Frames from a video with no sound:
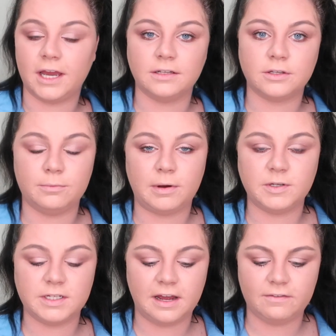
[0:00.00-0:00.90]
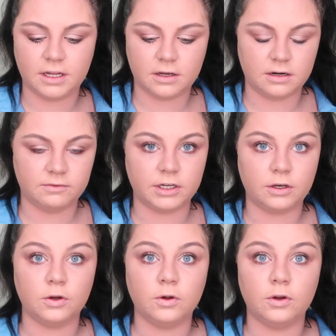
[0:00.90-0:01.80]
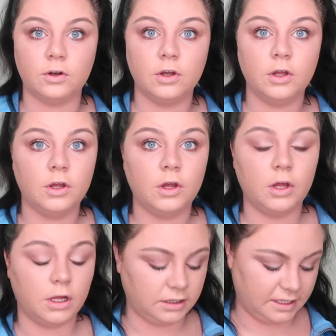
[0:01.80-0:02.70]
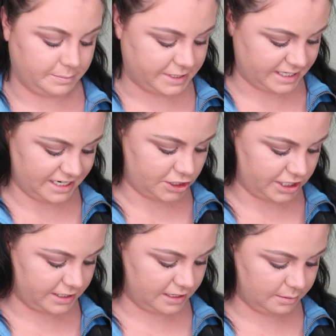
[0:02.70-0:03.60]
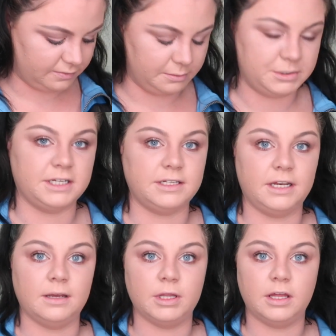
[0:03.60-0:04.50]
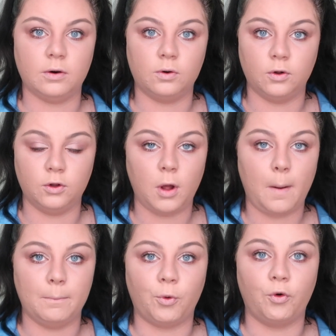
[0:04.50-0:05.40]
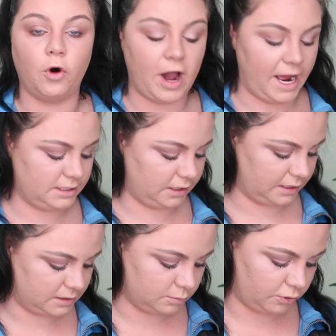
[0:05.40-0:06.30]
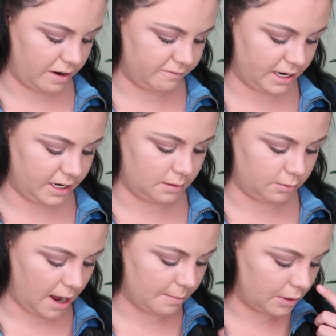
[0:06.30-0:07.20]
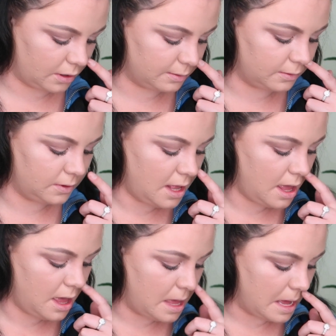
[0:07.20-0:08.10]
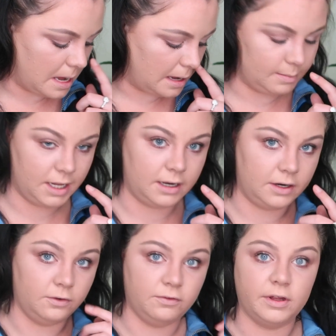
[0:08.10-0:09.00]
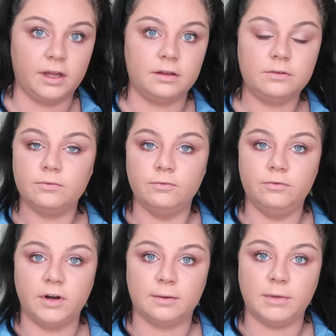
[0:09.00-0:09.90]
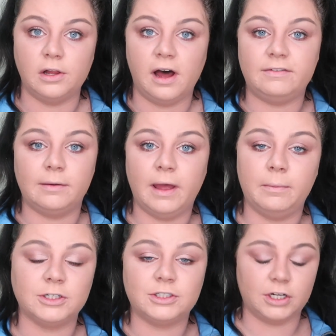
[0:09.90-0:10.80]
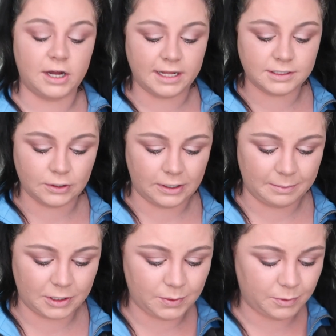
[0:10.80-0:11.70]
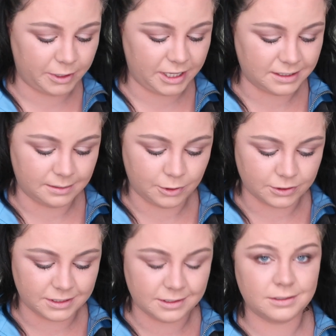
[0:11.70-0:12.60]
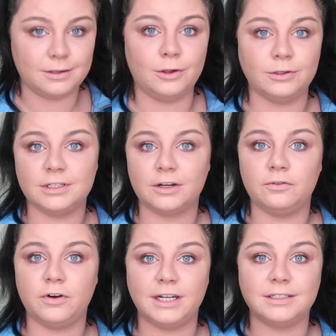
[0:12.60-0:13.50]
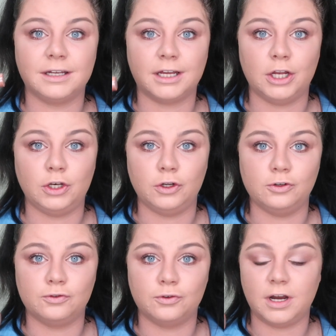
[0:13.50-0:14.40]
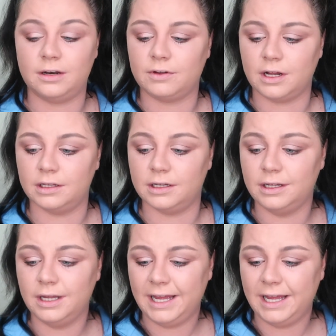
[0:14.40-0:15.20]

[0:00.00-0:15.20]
okay, so mum doesn't have any kind of like nude lipsticks. She has a couple of lipsticks in here, but they're all bright. Like there's a bright red and a bright purple. And I don't feel like fucking my life up that much tonight, so I'm gonna go in with one of these lip glosses. This is the closest I could find to like a neutral kind of color,